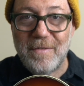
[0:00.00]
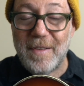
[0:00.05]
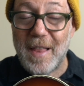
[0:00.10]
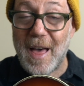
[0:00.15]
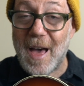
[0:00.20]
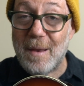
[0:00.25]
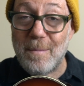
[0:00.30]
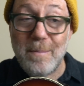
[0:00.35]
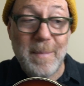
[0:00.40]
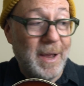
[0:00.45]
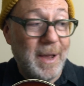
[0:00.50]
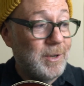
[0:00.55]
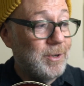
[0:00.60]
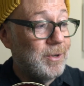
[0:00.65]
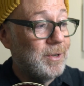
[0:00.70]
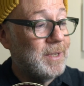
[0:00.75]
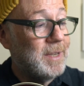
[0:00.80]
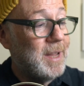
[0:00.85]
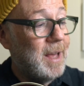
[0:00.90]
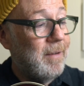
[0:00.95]
flat major
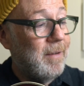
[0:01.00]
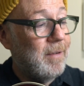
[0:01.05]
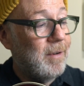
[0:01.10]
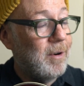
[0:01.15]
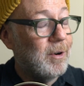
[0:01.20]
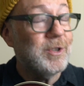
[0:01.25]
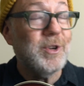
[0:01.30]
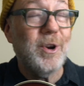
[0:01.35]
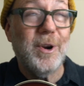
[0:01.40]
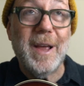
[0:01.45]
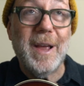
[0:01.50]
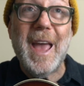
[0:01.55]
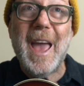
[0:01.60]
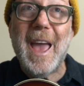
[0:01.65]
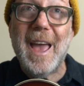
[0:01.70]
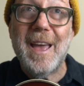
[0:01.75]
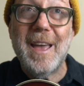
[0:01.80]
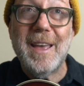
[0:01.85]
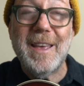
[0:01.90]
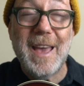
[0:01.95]
7,
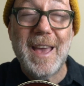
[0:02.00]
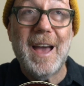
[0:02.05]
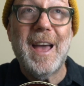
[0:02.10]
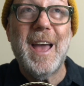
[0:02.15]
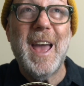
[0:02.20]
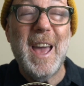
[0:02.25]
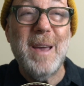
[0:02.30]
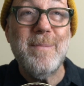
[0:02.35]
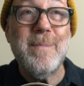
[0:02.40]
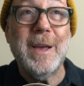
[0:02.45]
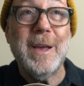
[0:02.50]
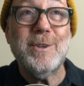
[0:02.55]
A major